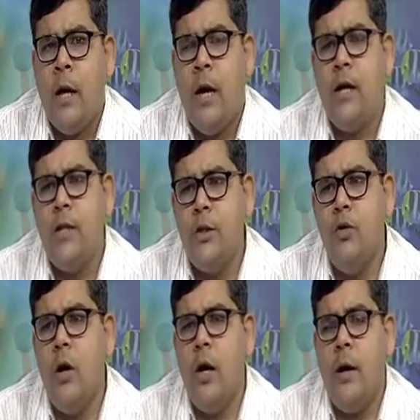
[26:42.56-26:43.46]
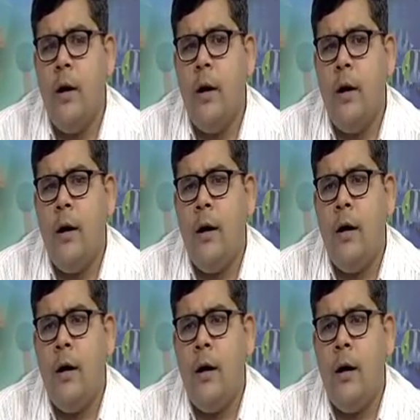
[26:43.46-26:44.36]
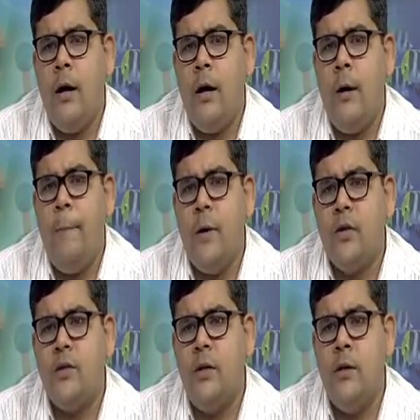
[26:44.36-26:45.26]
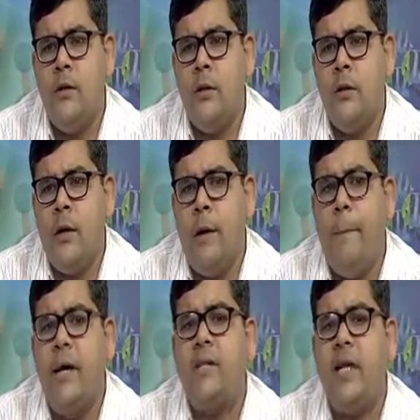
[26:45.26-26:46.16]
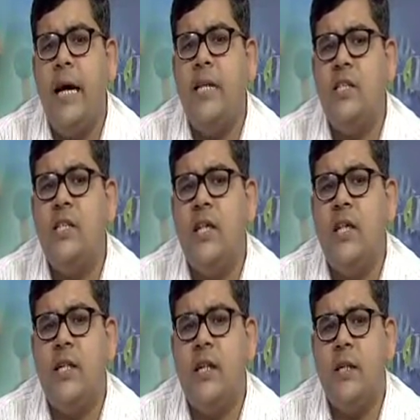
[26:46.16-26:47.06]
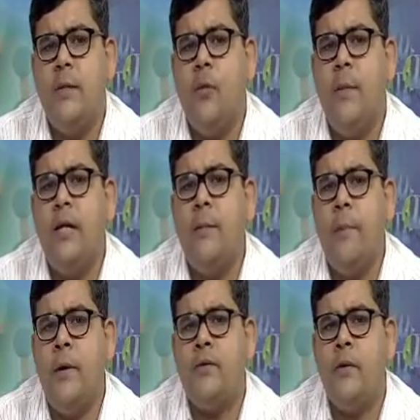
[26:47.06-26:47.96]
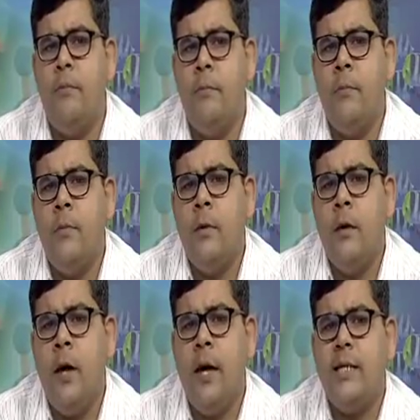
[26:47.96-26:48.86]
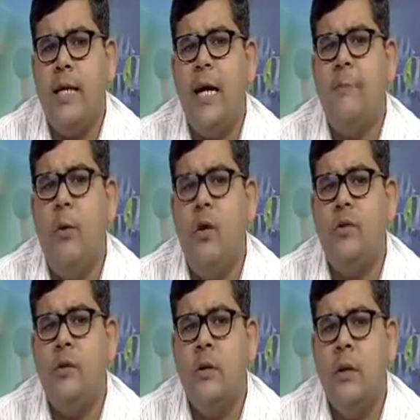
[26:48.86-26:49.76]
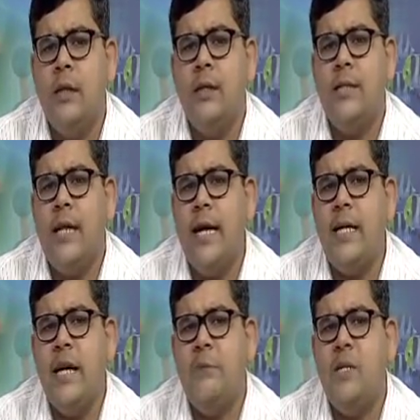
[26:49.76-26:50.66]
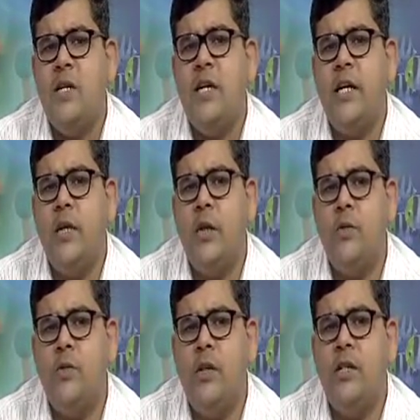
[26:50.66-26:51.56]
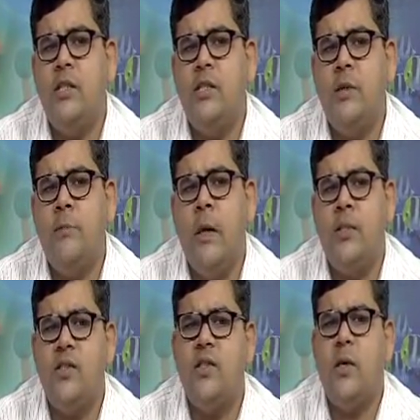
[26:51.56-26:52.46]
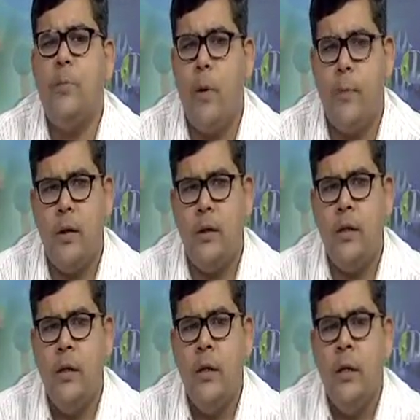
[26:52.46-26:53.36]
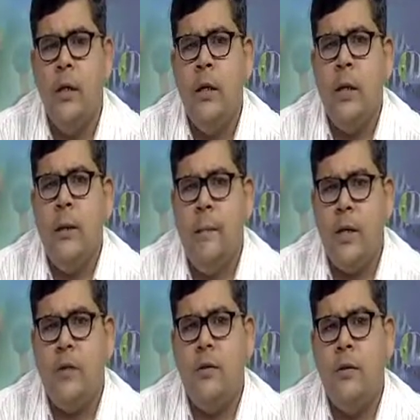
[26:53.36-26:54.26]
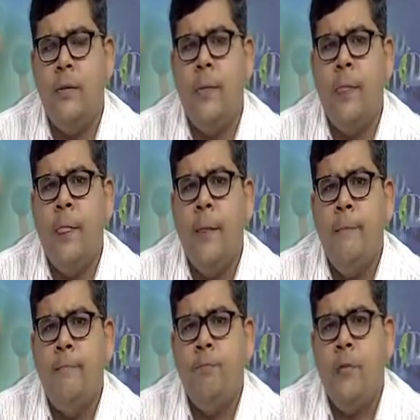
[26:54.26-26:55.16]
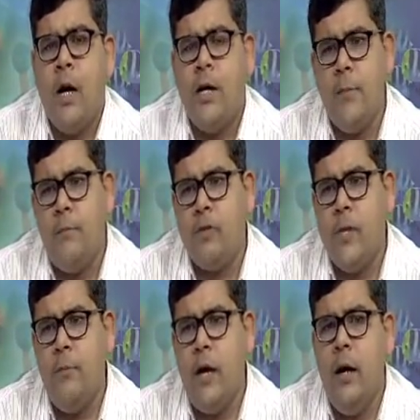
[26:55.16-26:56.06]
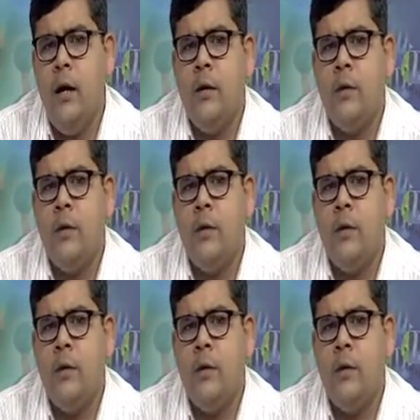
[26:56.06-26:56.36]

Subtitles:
under Hindu law, a person, a birthright is created. The moment a person or a child borns, his right has been created into the existing ancestral property. But under Muslim law,